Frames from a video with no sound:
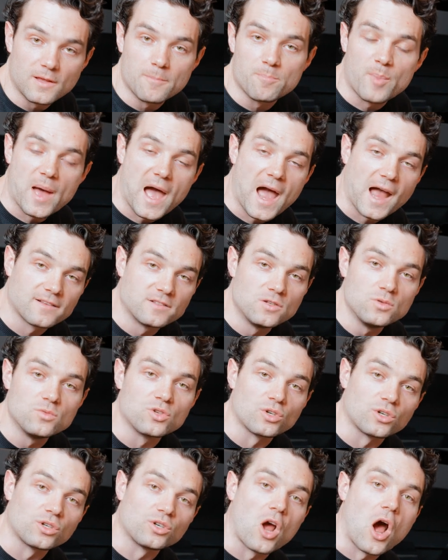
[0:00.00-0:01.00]
the back to
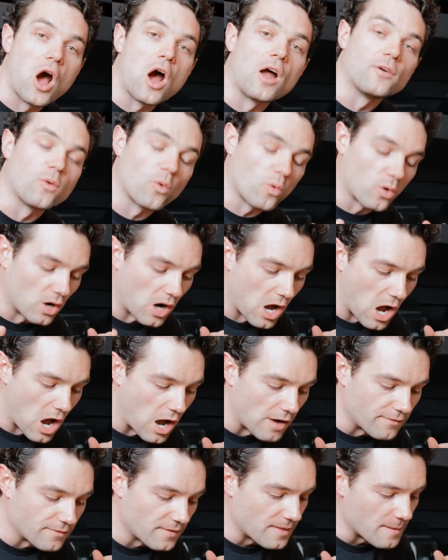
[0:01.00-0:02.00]
turn on or
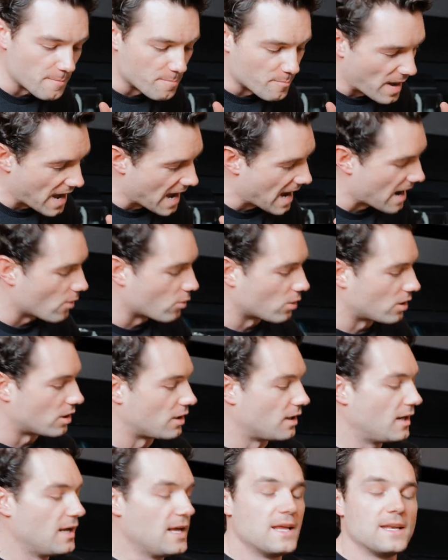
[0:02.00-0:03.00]
off the
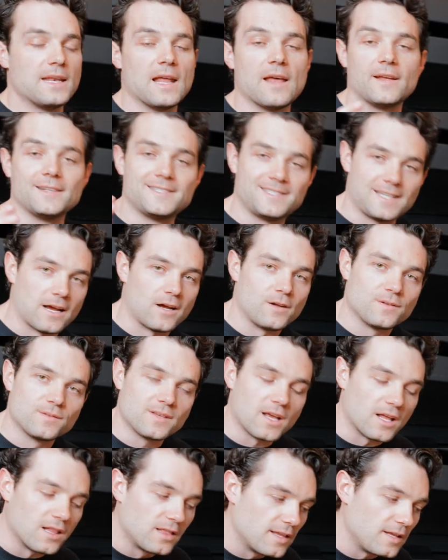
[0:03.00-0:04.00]
power. Now that sounds
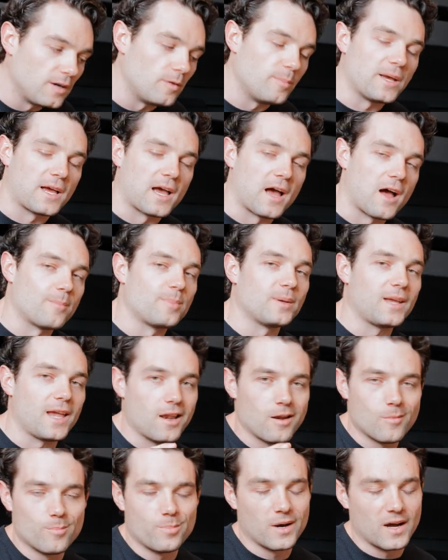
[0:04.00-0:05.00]
a little bit
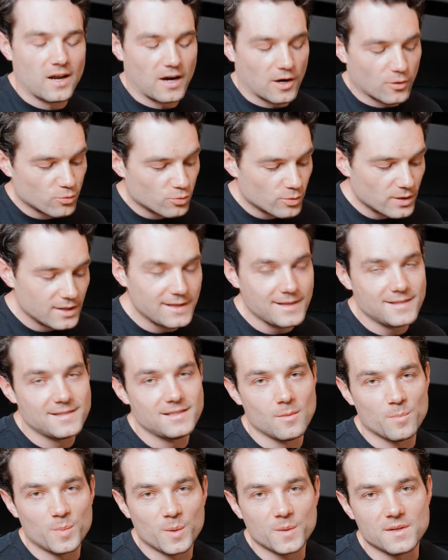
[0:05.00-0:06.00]
complicated, but a really
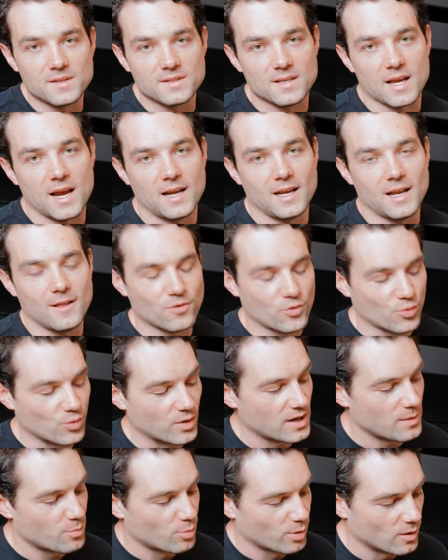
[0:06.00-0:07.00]
simple design in
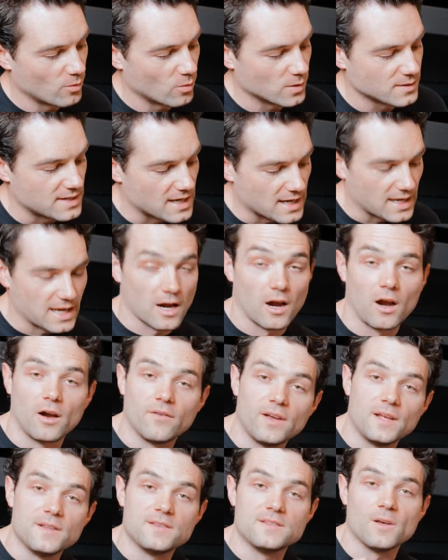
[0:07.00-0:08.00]
three D print will take care
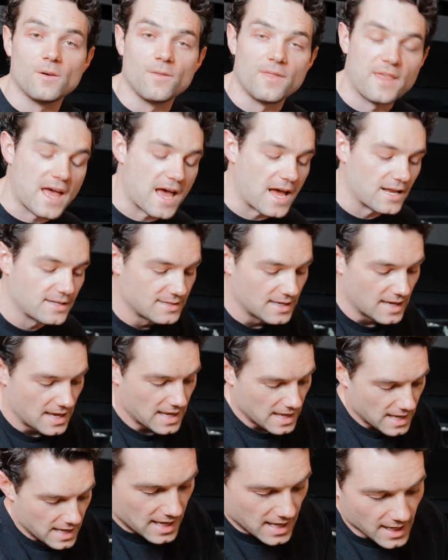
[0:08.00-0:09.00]
of it. So that's
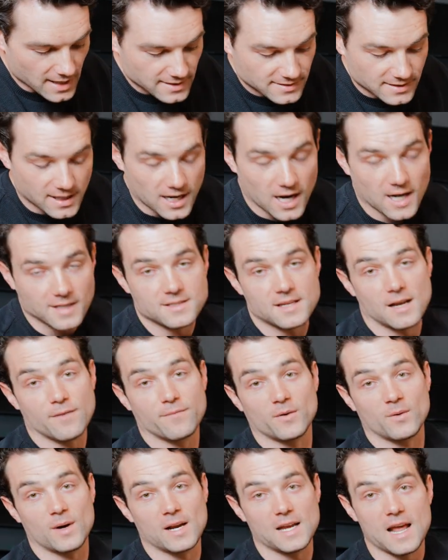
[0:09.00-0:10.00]
is the concept
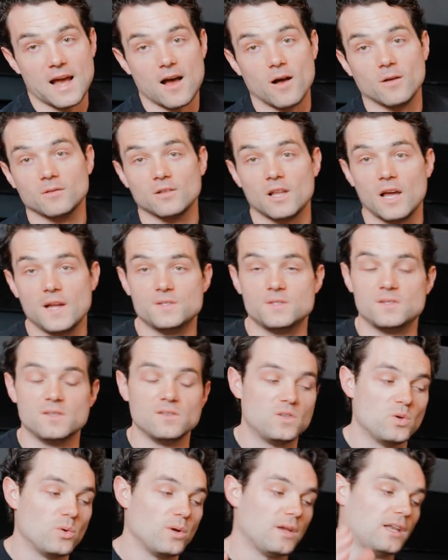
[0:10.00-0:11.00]
for right now. Let's
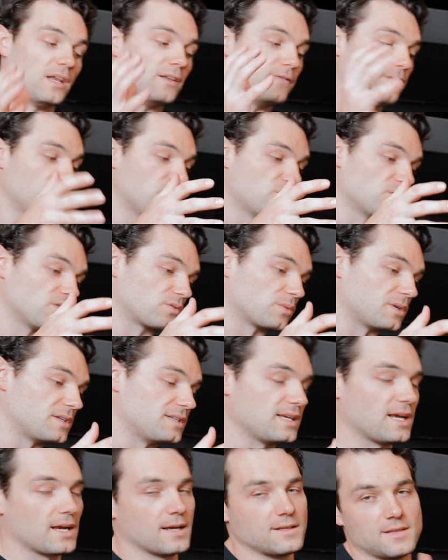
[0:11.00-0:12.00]
do it in Fusion three
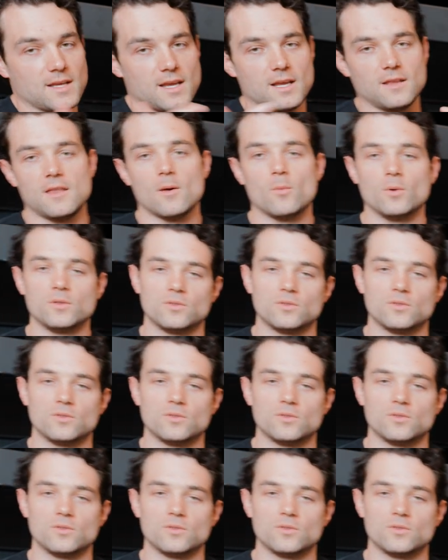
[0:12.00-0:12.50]
sixty, then